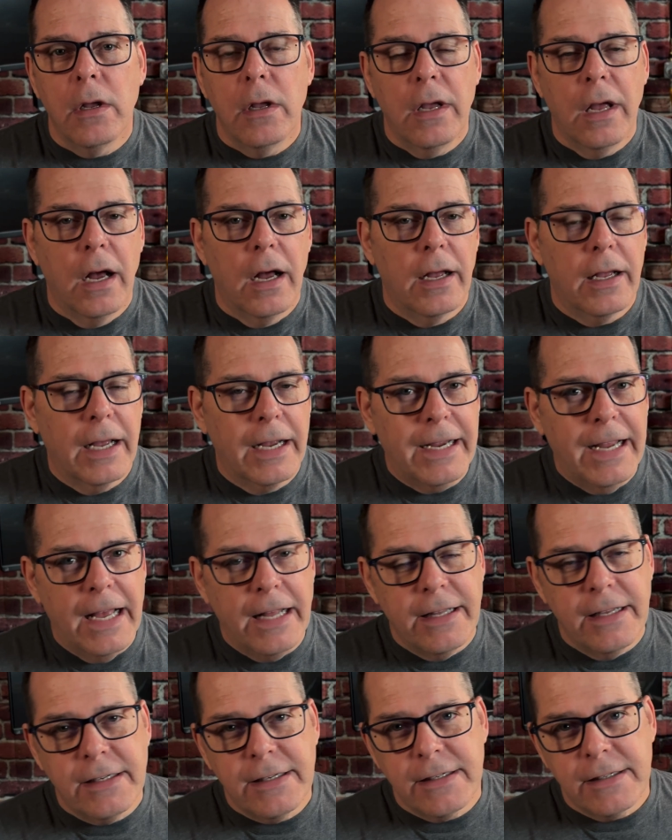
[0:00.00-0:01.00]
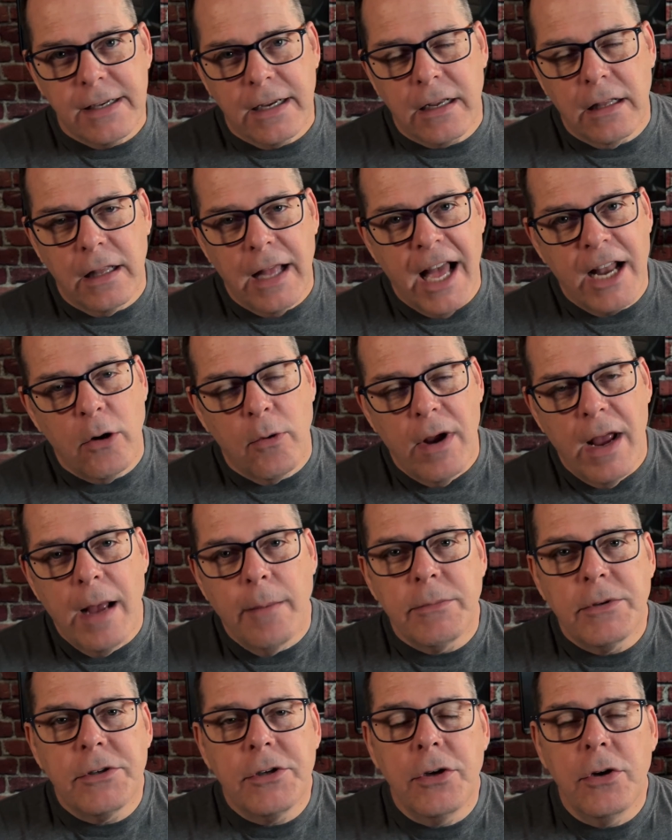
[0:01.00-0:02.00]
Again, this is a Kaleido
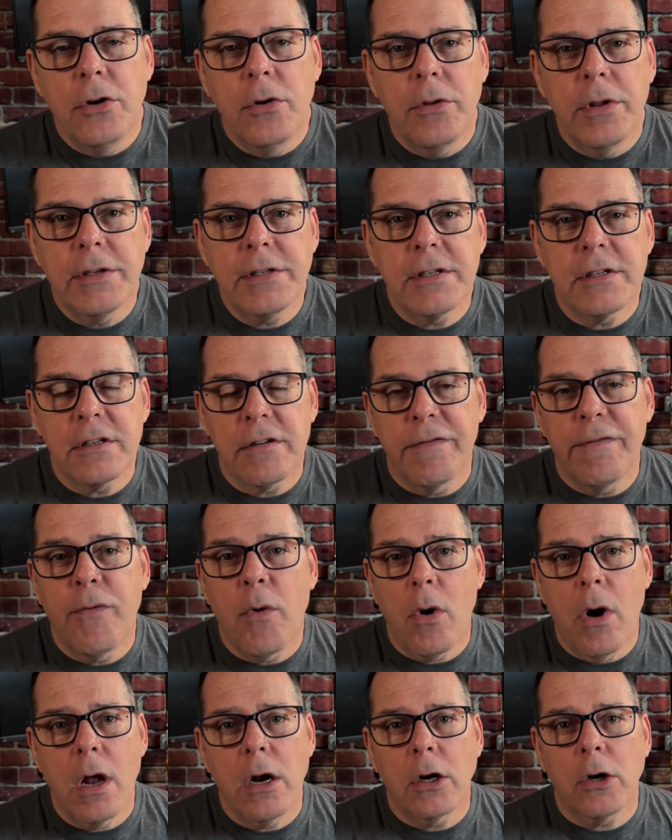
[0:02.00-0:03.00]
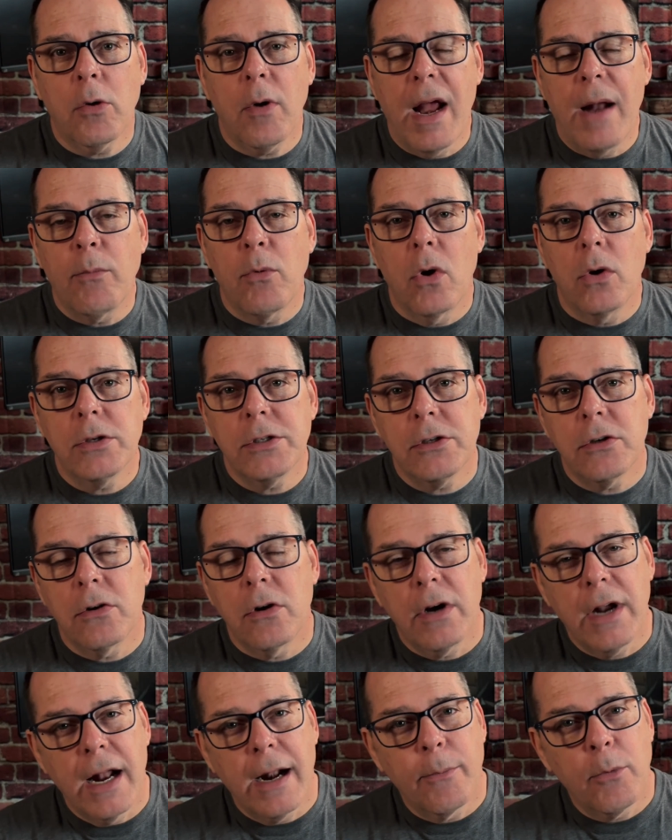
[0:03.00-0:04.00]
M2. This is a 400 gram
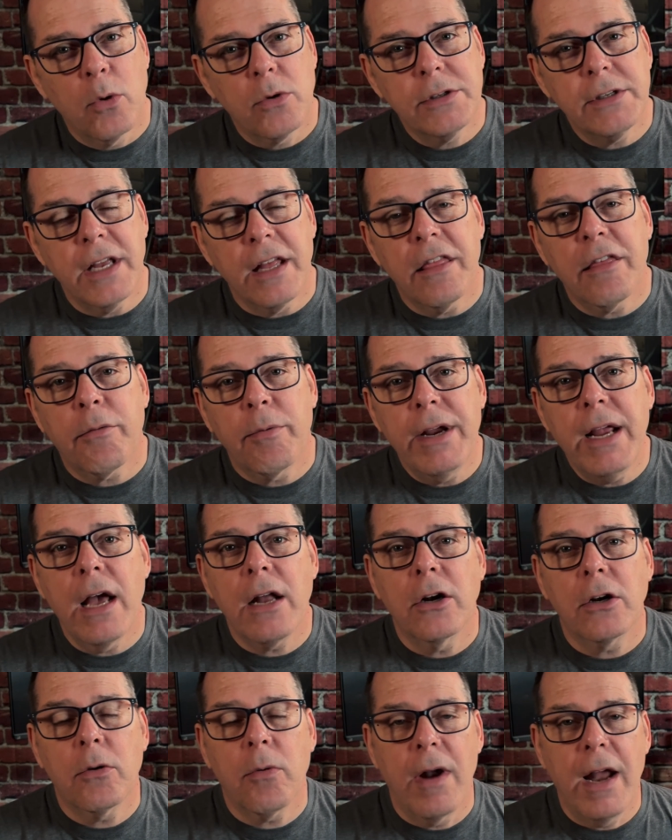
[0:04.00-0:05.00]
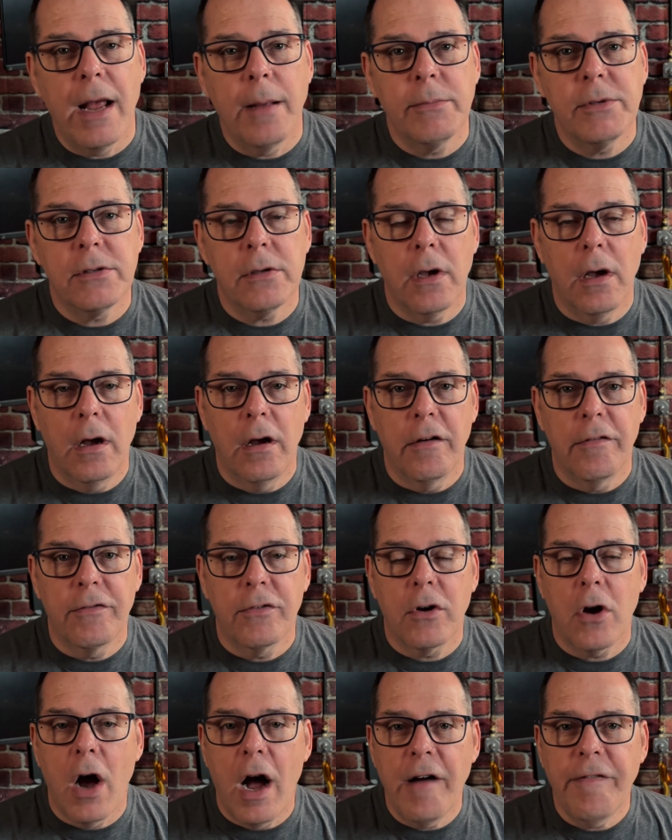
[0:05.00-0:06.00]
roaster, and I'm roasting 300 grams
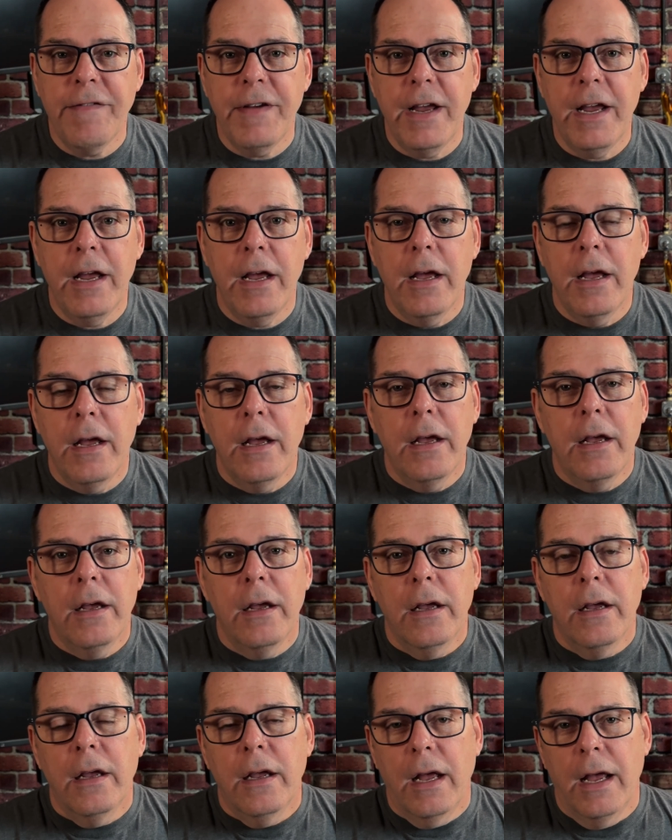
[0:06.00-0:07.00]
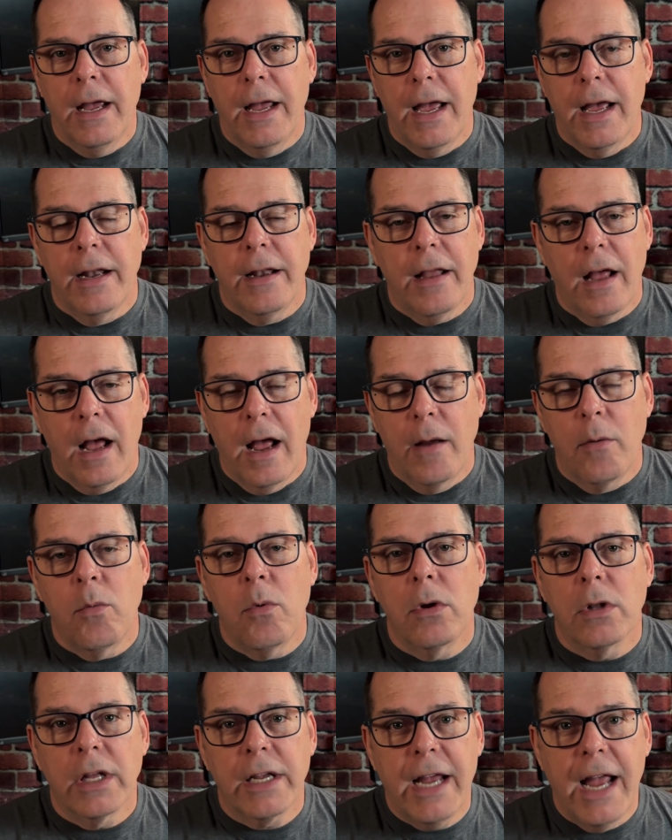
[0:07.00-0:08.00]
of coffee. And I
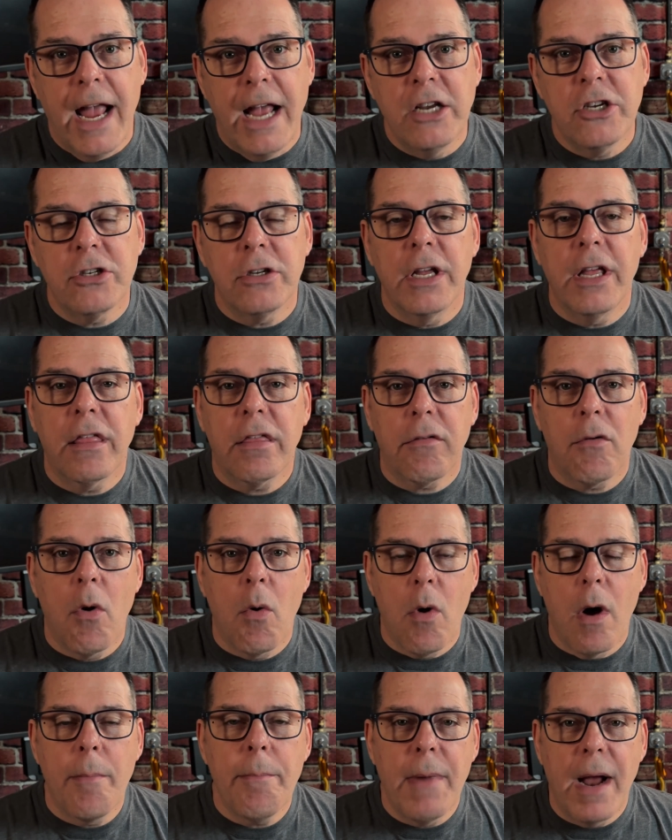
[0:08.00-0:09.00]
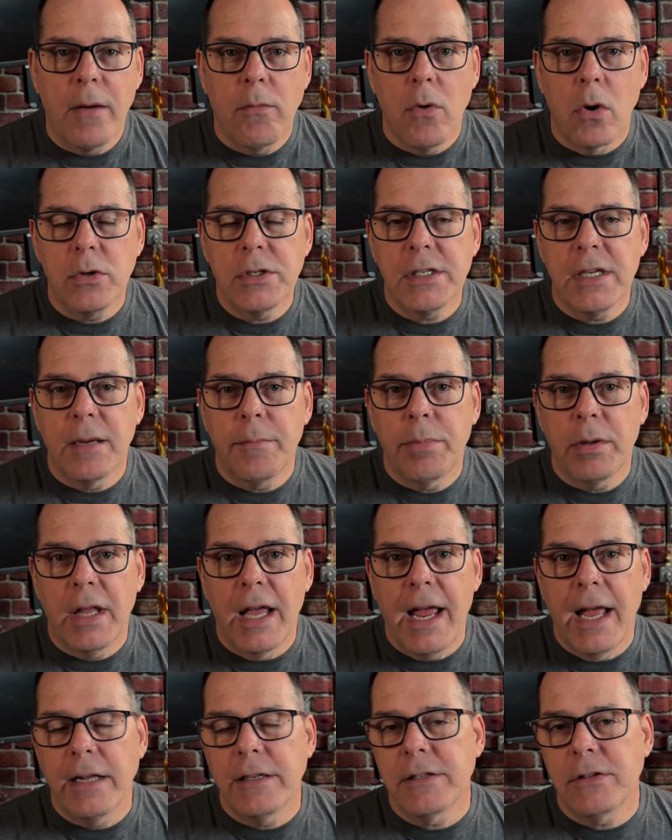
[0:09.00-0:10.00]
will occasionally throw up my roasting
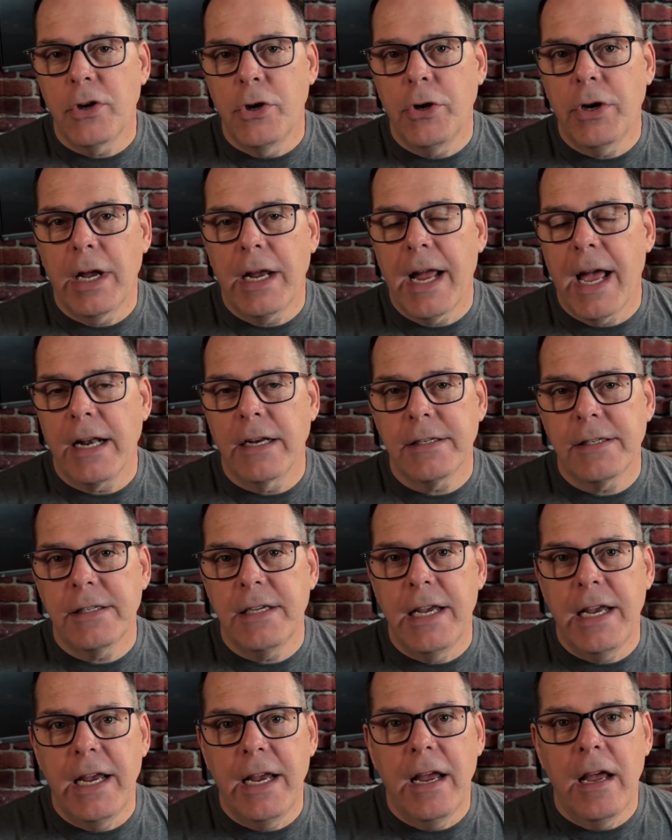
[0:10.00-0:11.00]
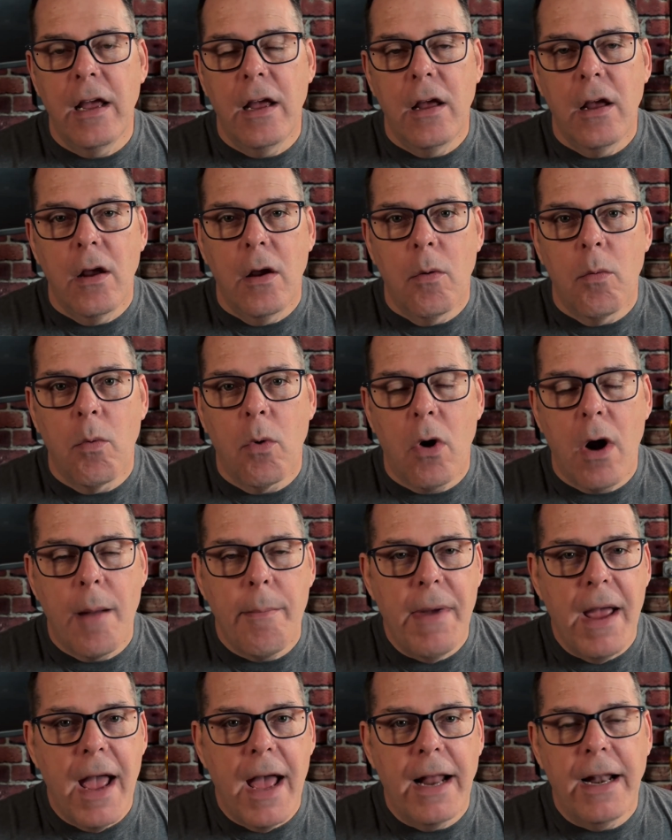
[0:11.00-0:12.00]
plan so you can kind of see where
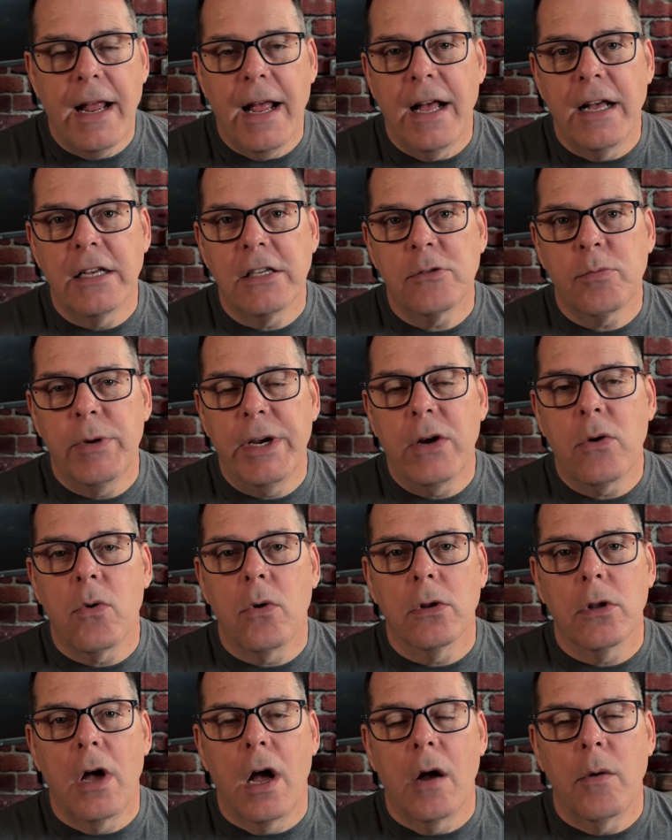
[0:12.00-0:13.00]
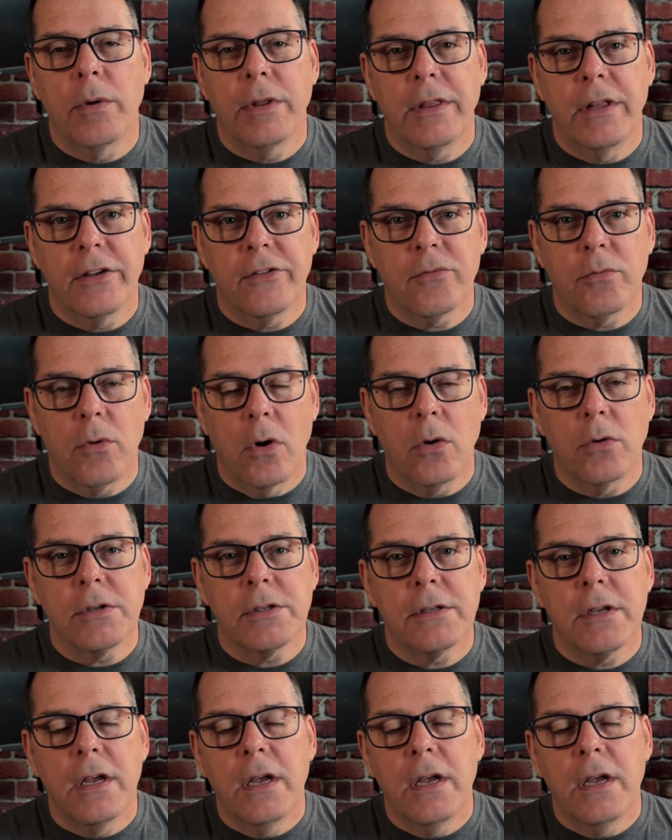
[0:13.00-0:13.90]
I'm at as we go along with this roast.